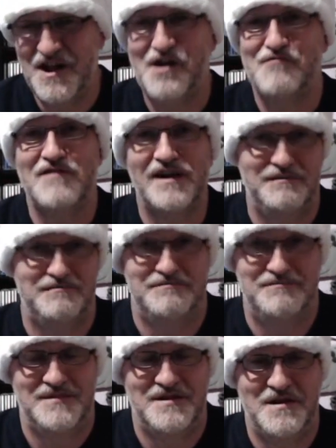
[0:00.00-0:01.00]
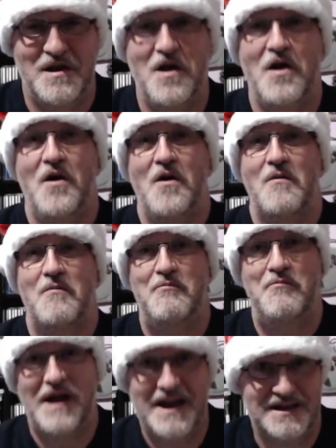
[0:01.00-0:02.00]
Right.
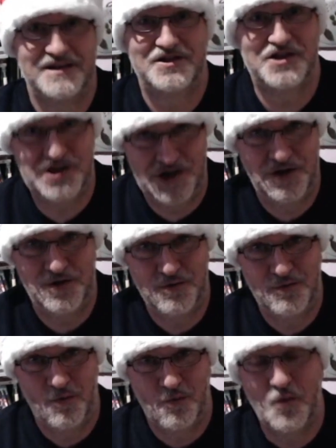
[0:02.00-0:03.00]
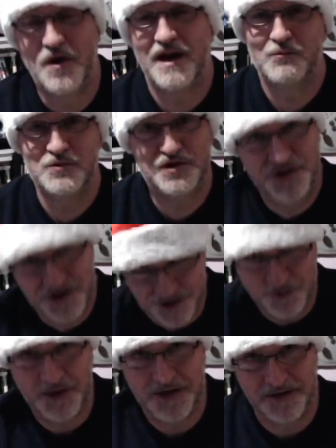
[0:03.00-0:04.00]
Back to what I was
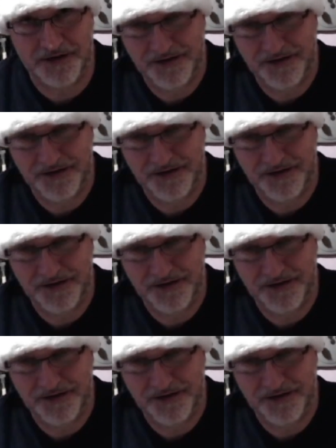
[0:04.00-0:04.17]
doing.